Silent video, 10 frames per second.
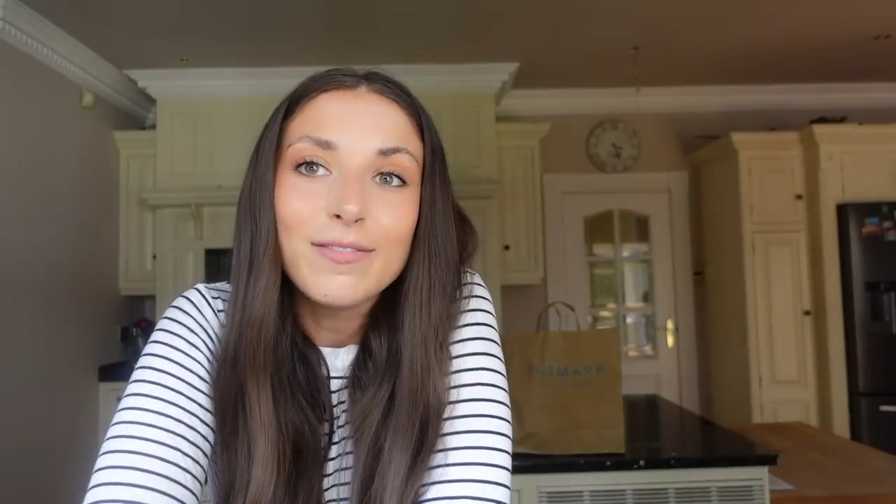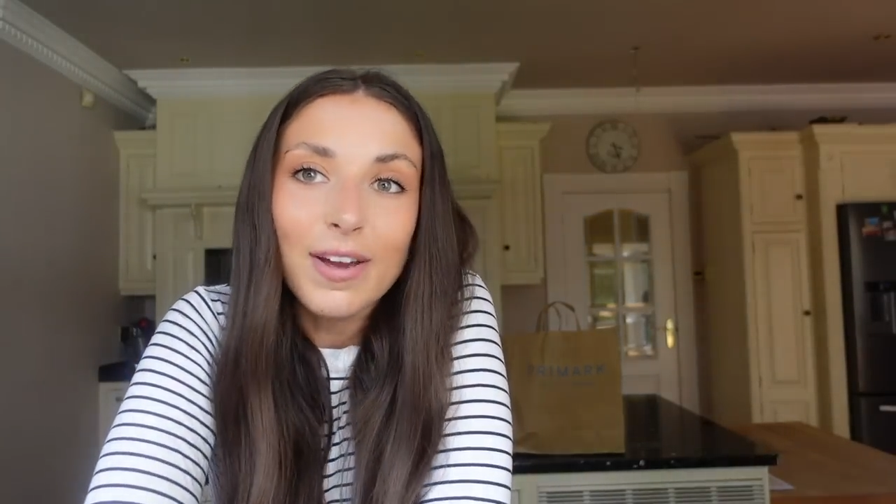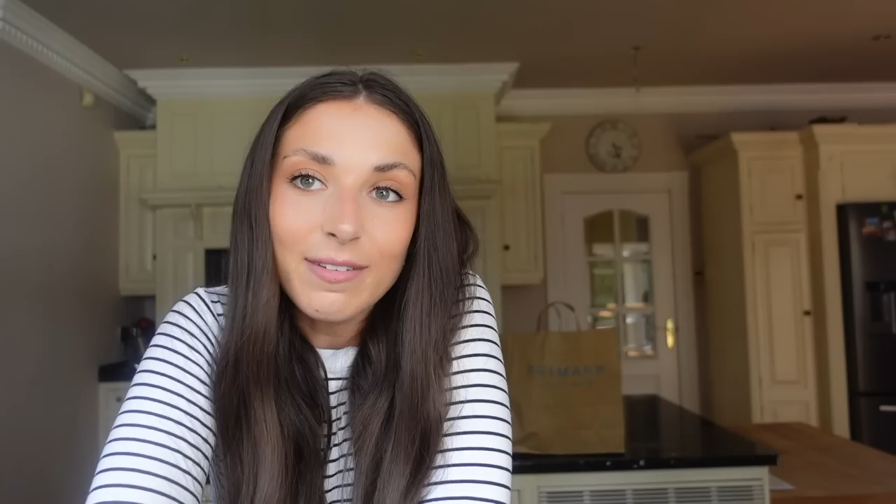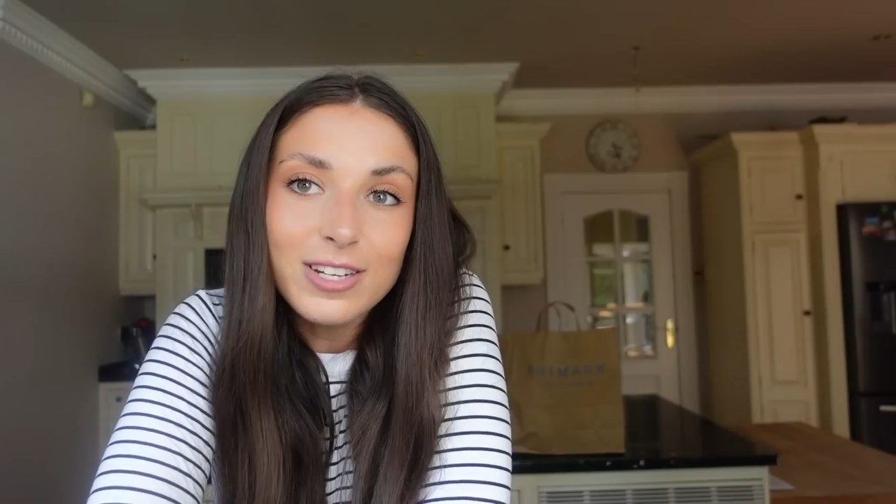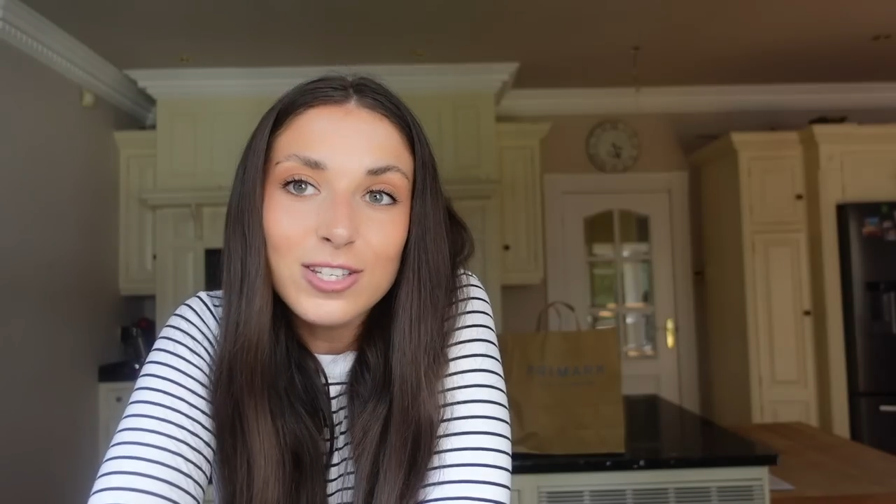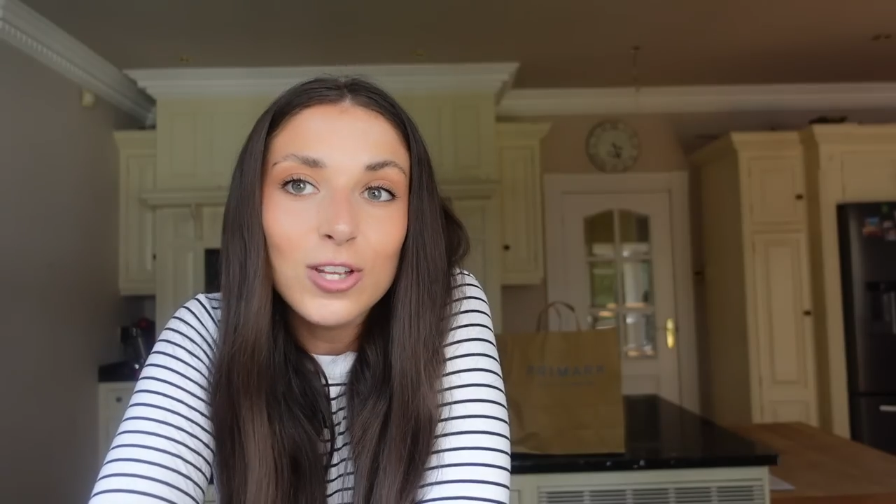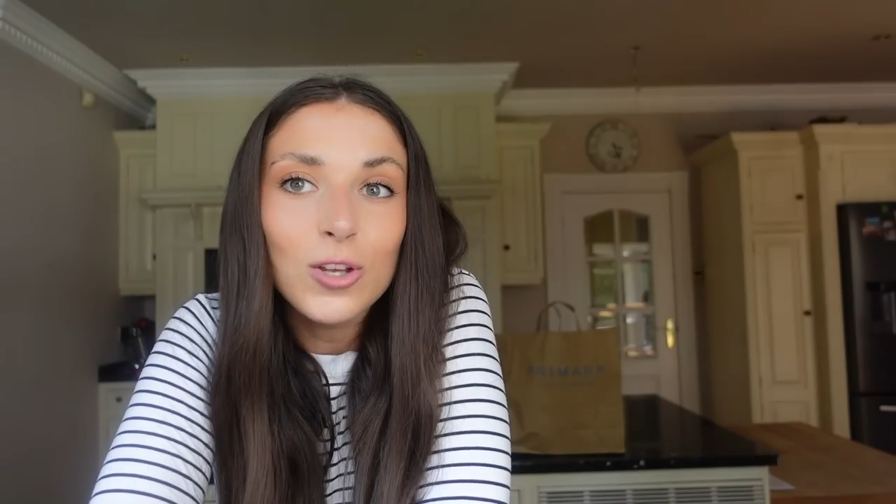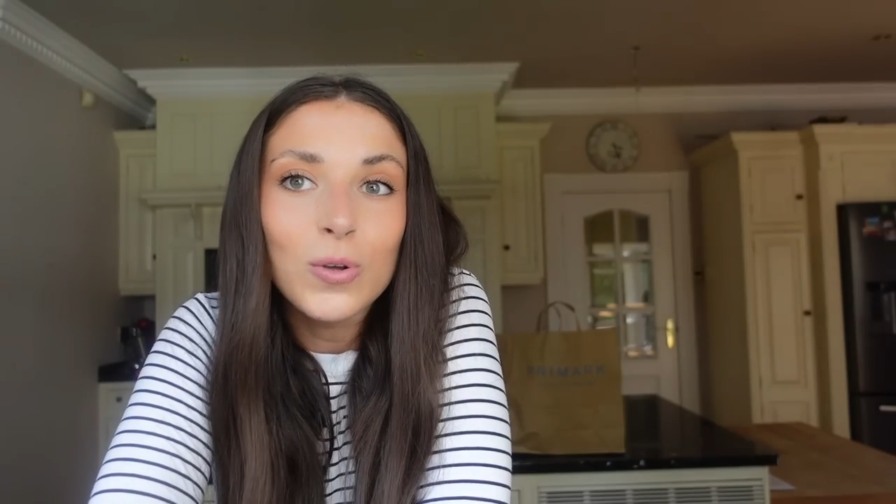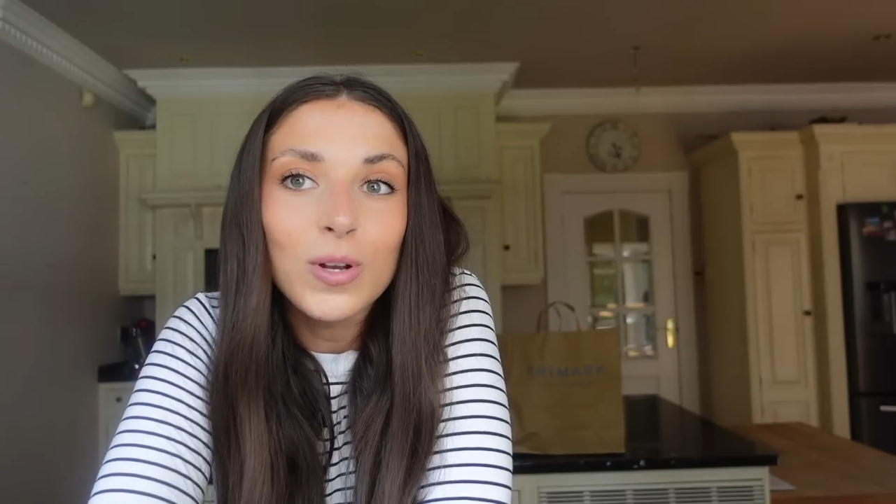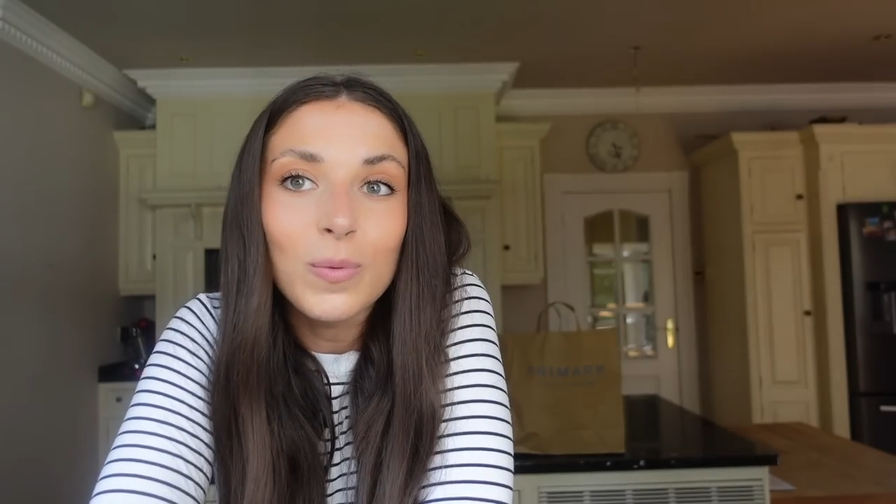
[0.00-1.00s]
very
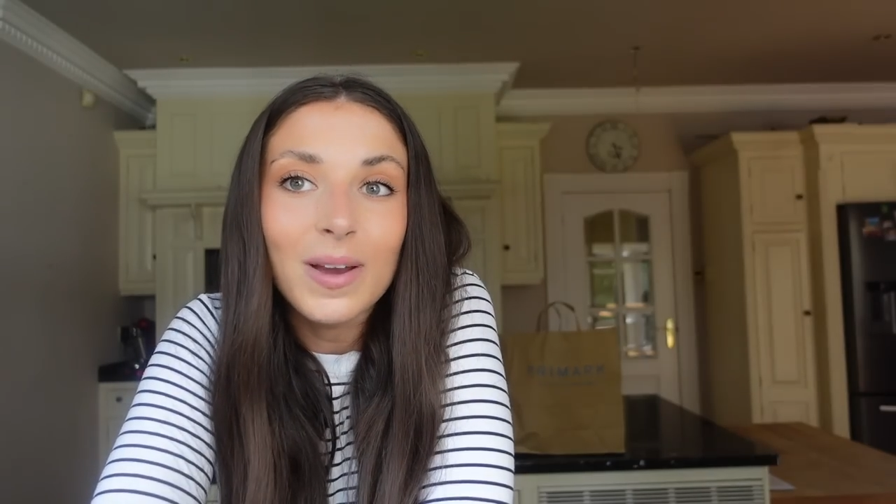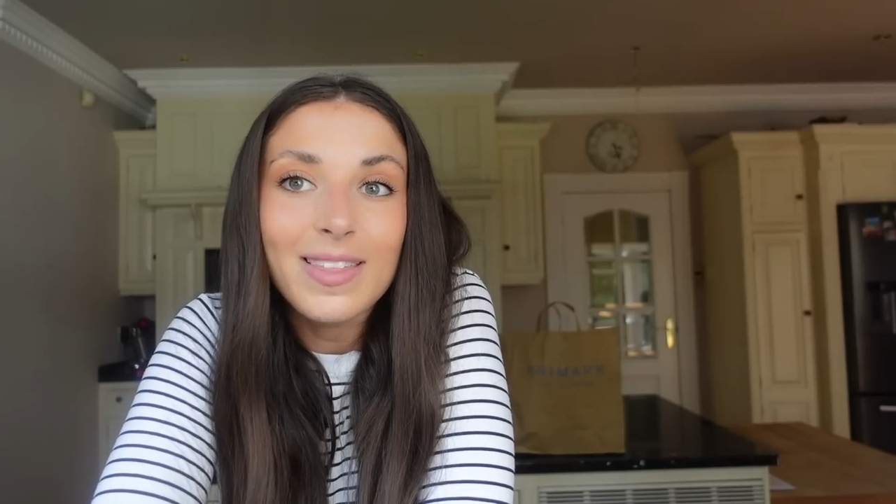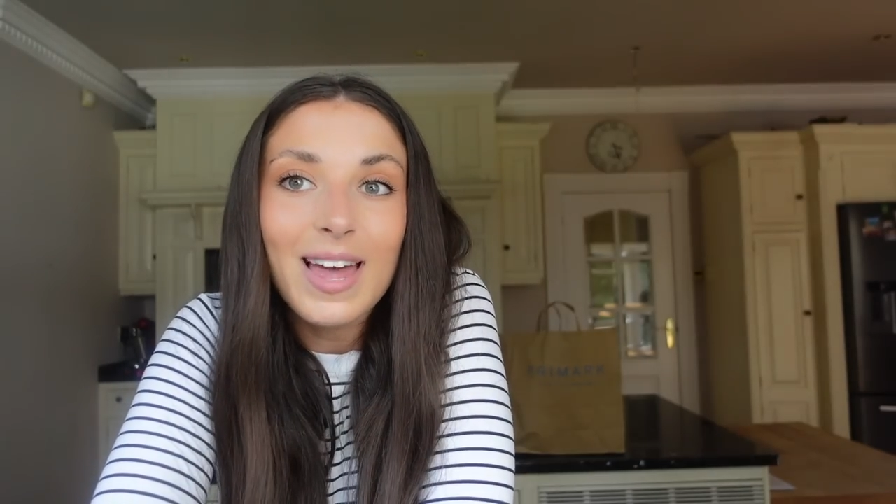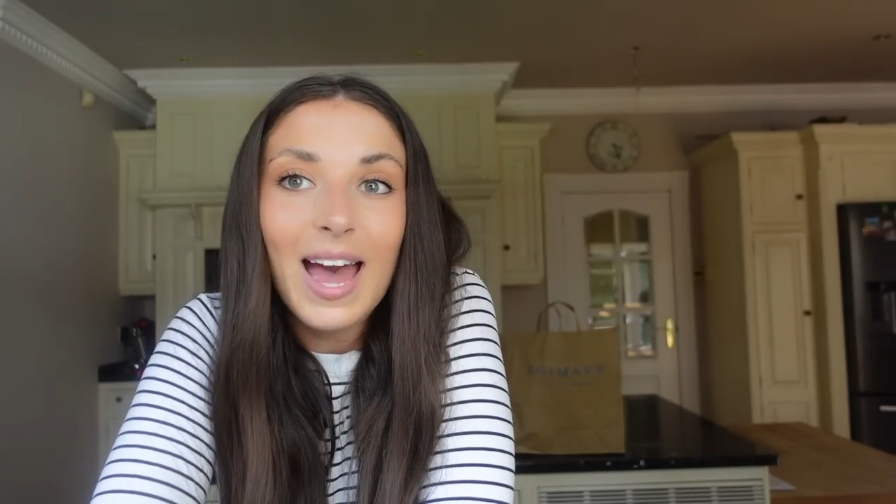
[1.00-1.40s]
soon with